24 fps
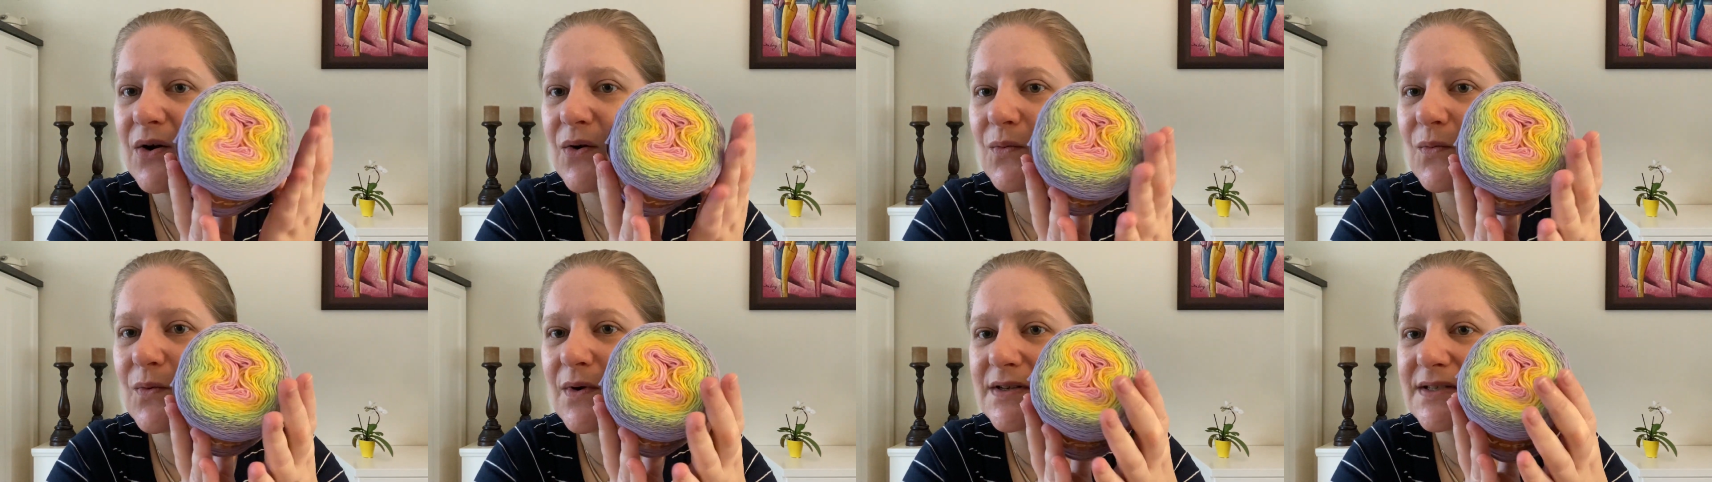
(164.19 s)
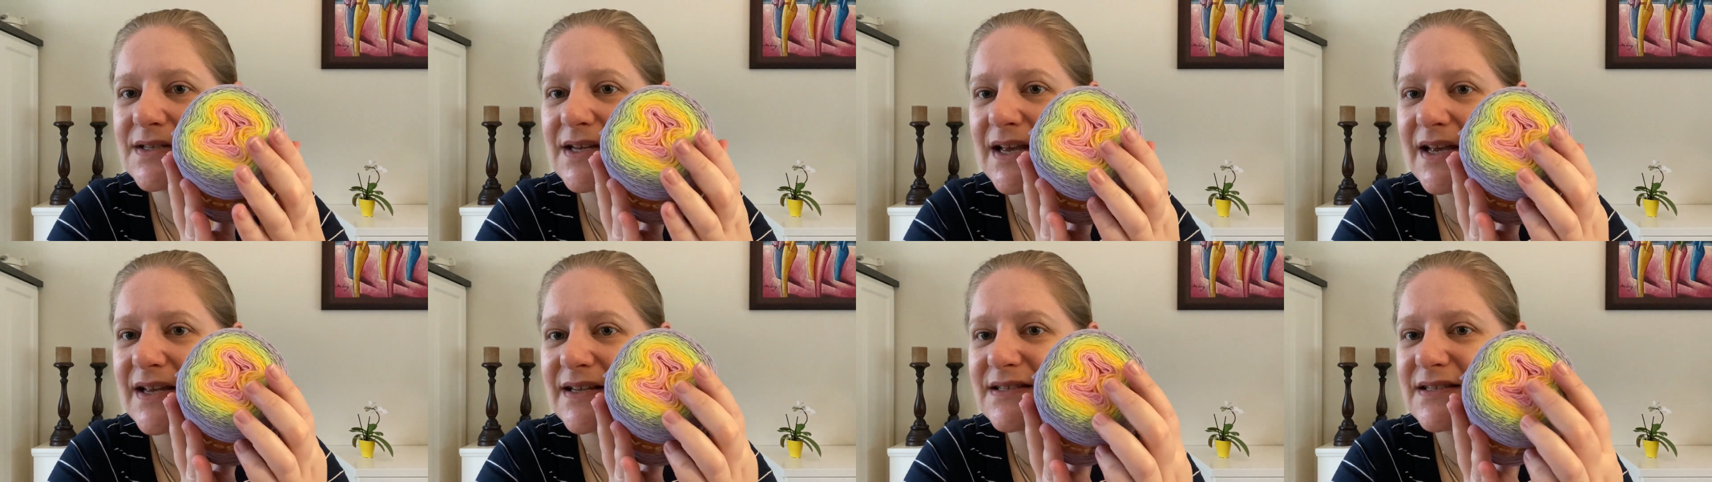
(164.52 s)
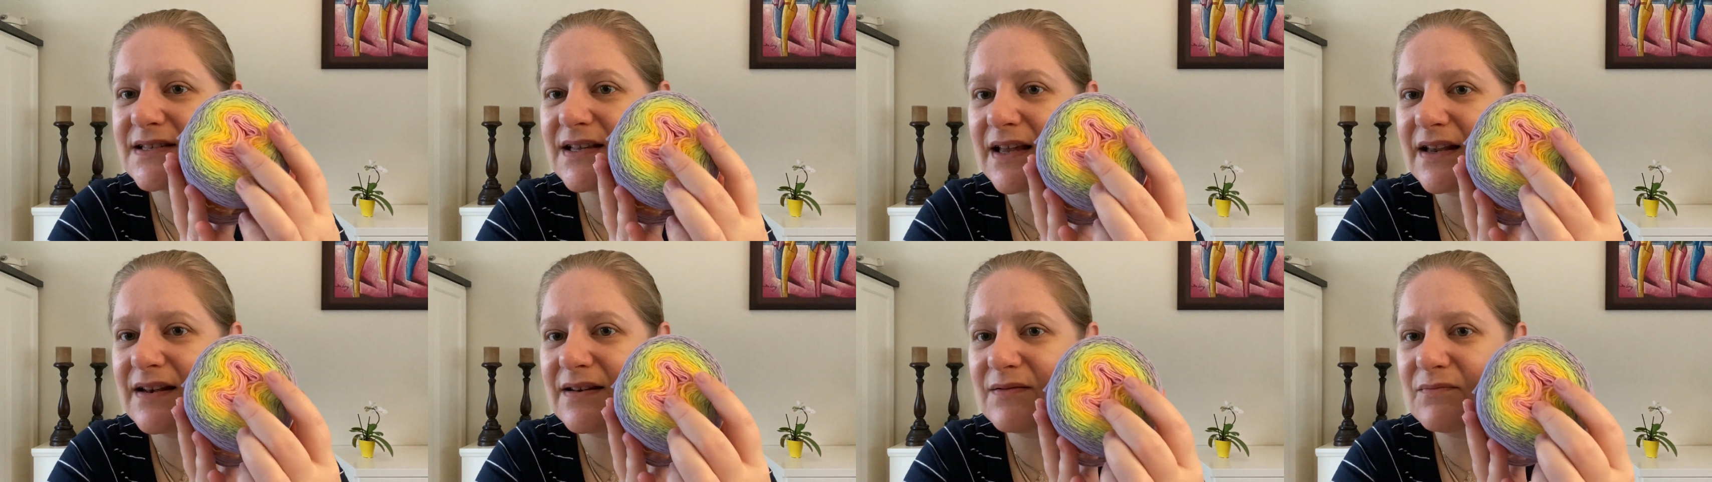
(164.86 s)
which has
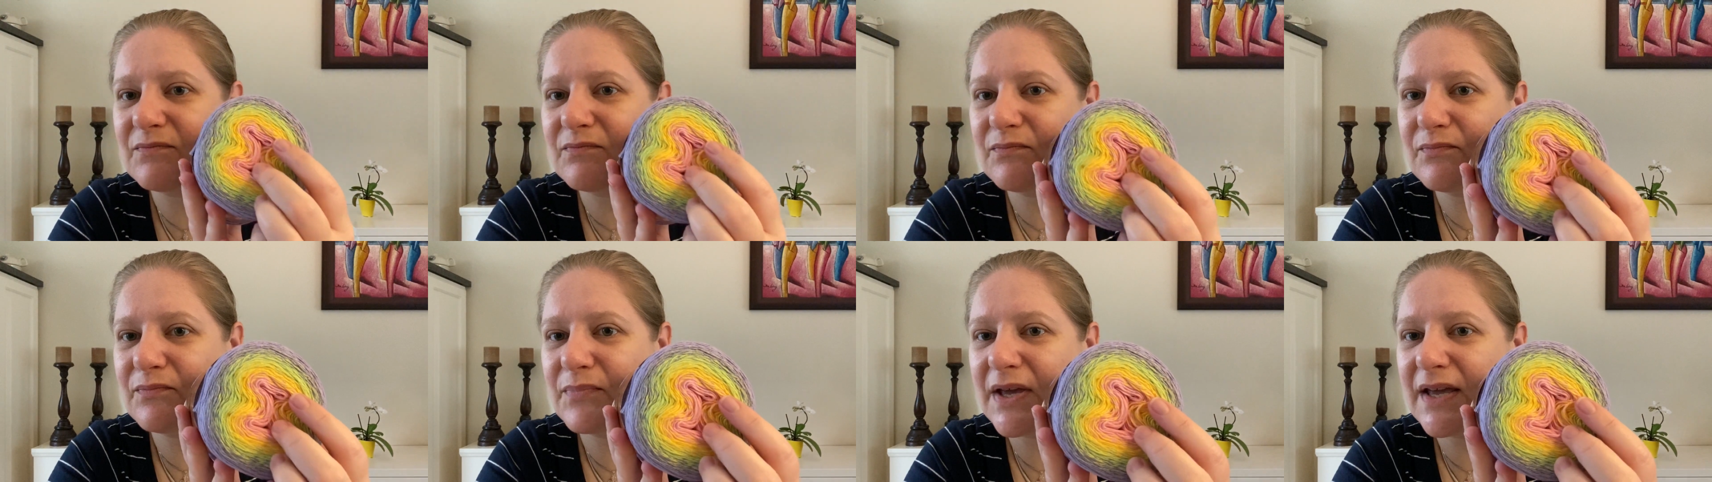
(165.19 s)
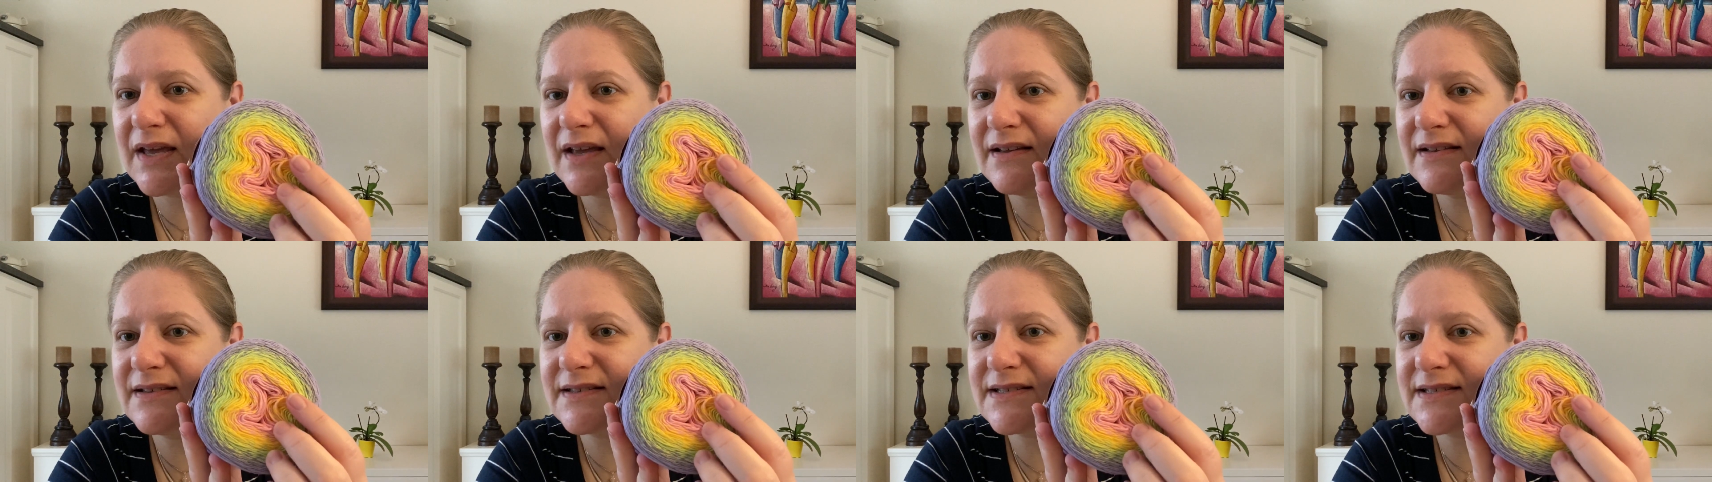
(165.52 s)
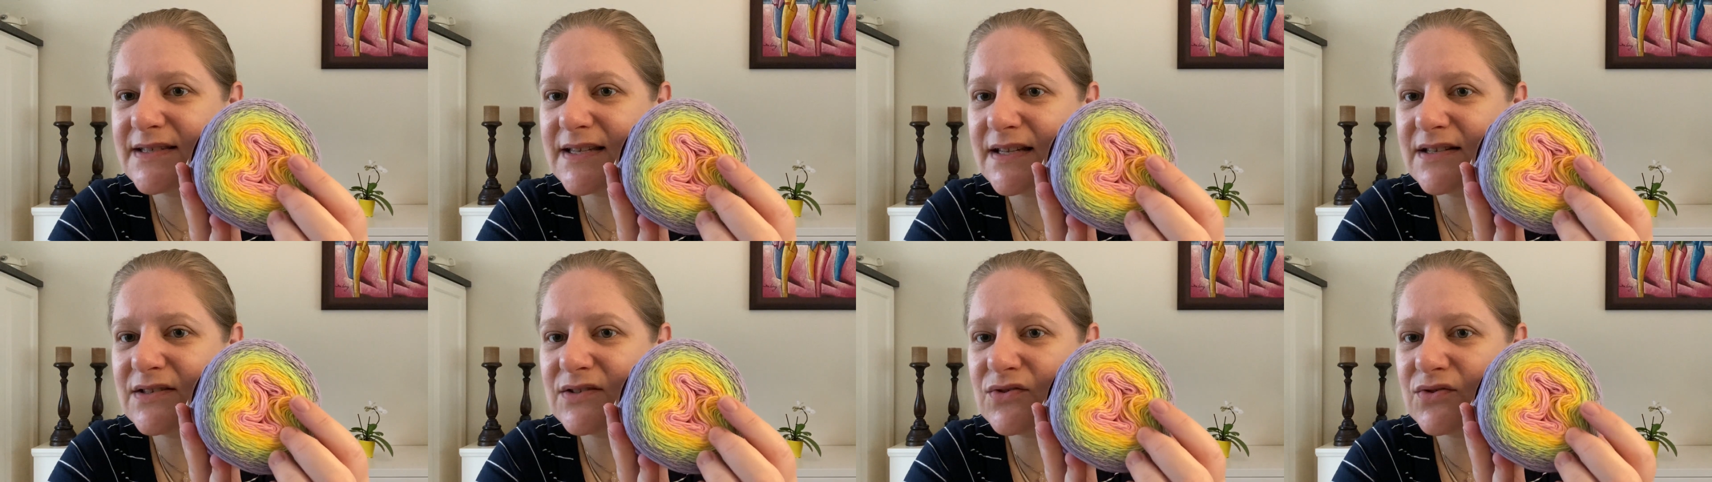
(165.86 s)
a pink
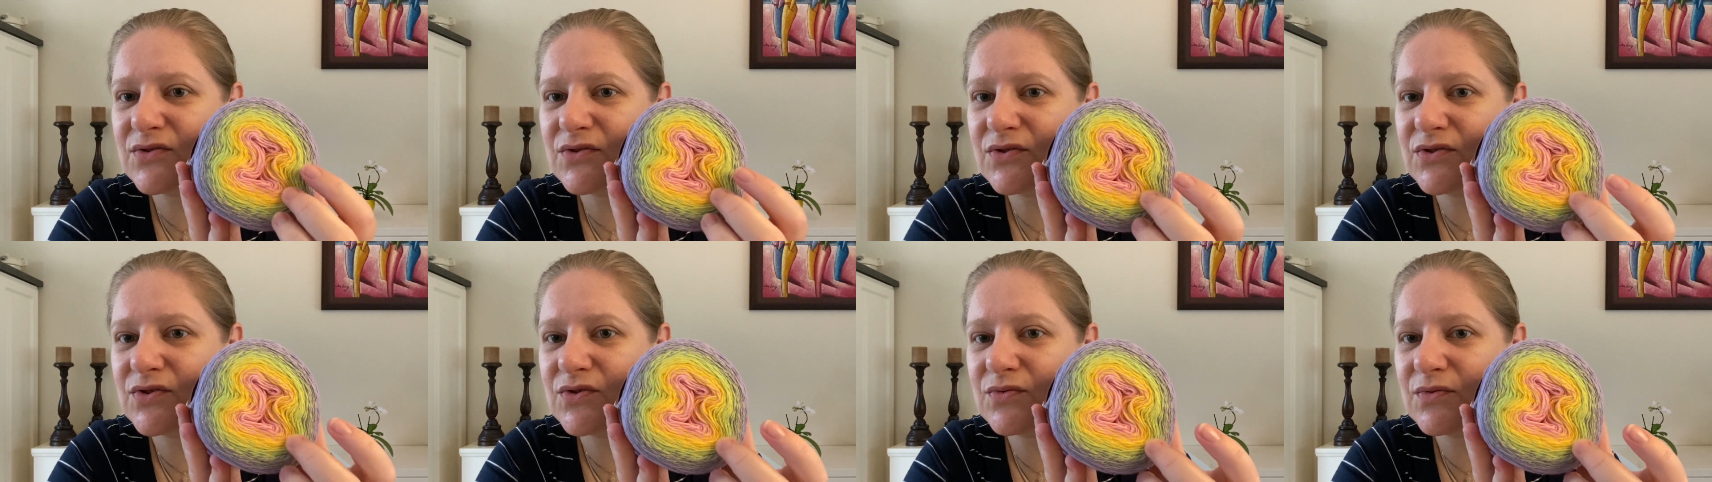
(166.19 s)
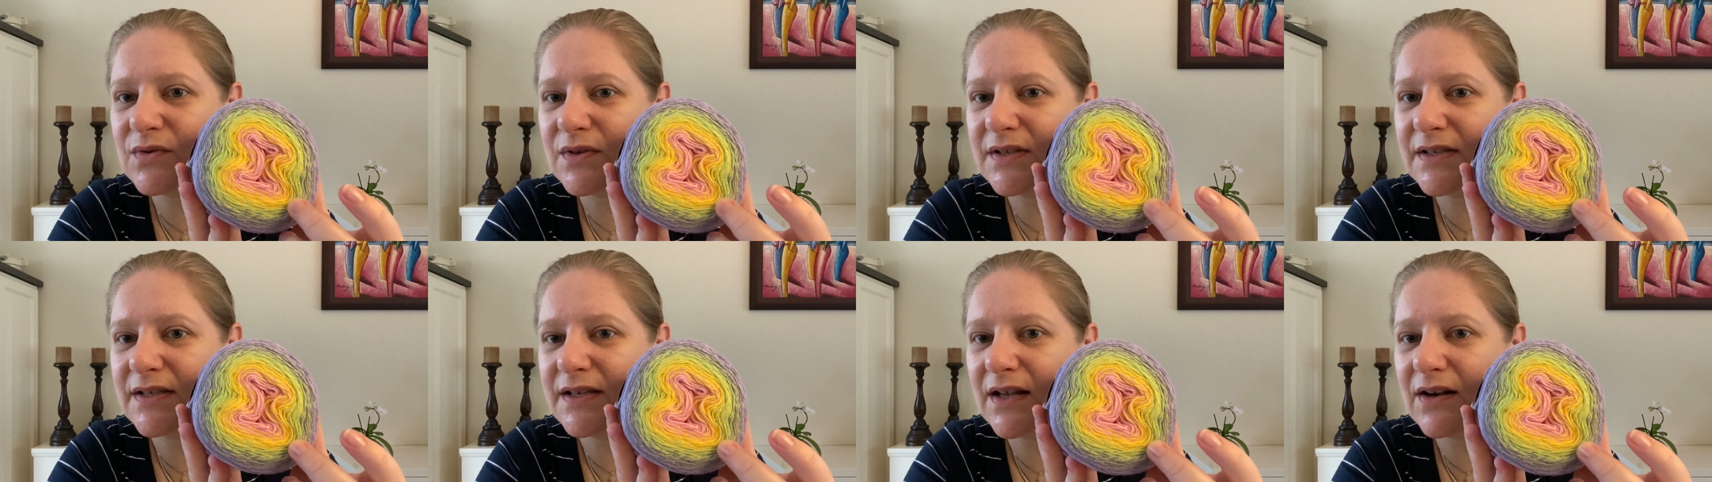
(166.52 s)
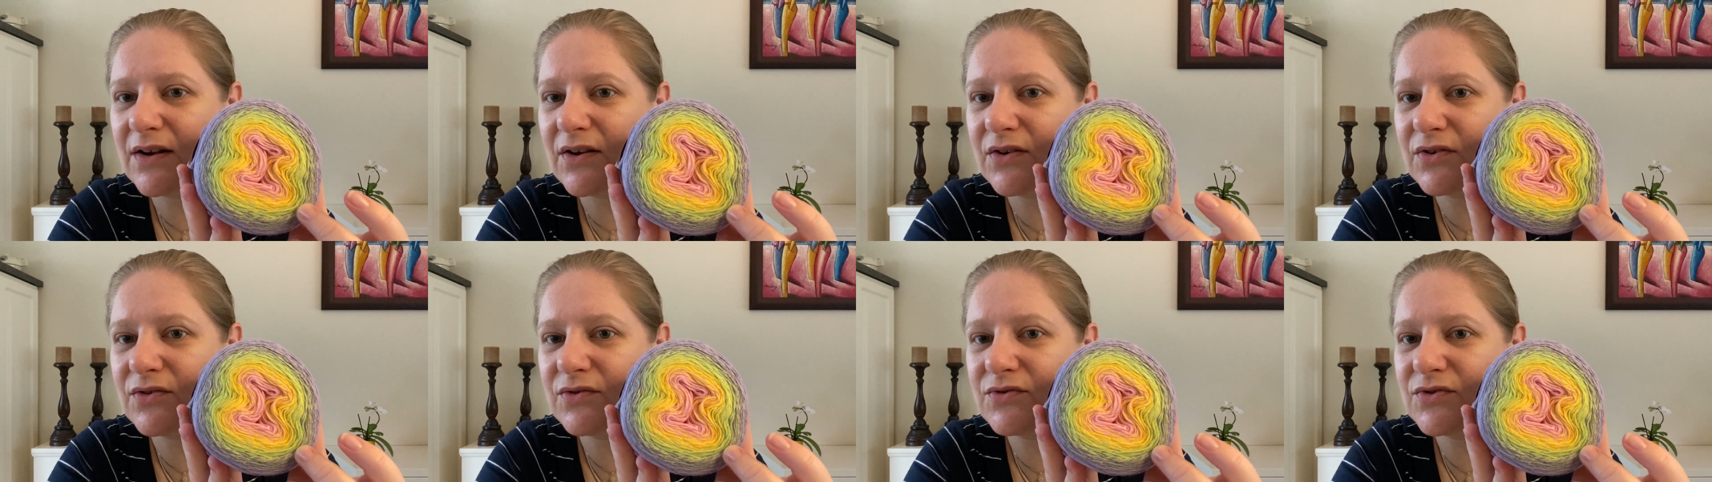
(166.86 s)
center to a
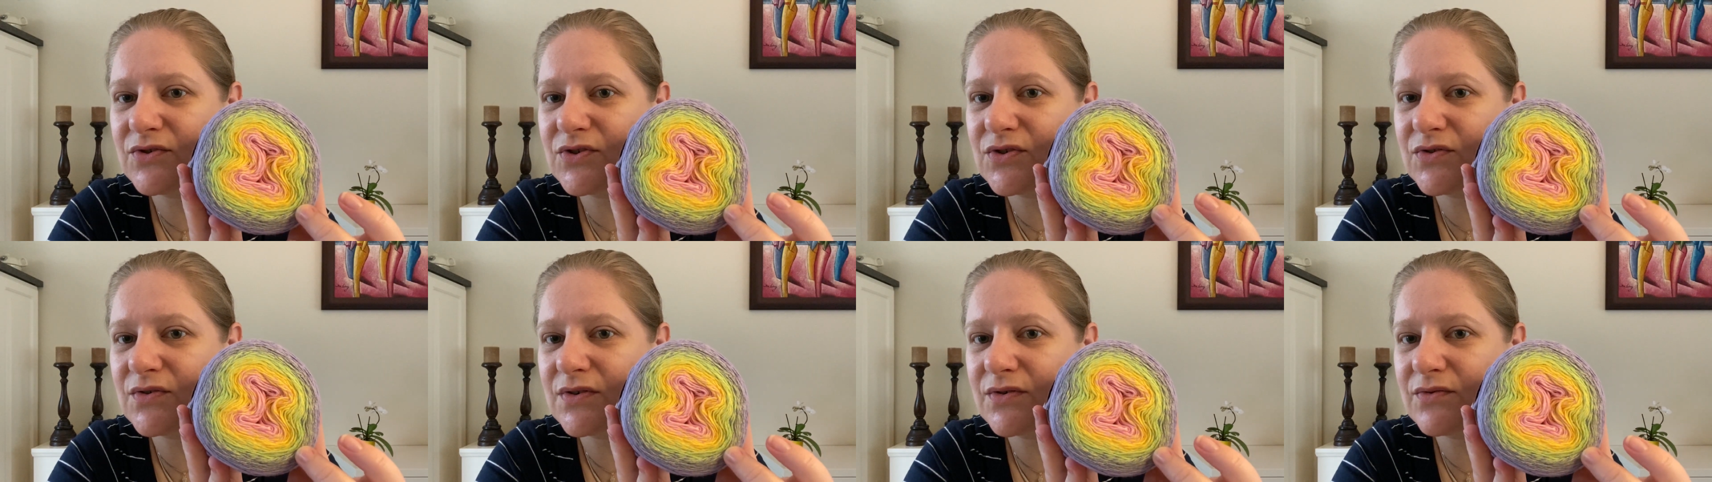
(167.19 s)
yellow to a